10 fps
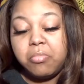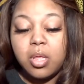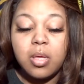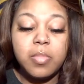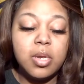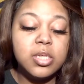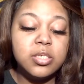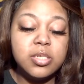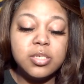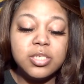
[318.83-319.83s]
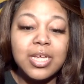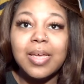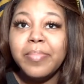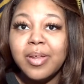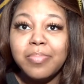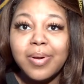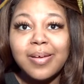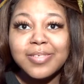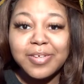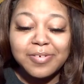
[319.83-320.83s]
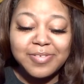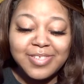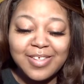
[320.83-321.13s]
I mean, that's good because I can barely pronounce those.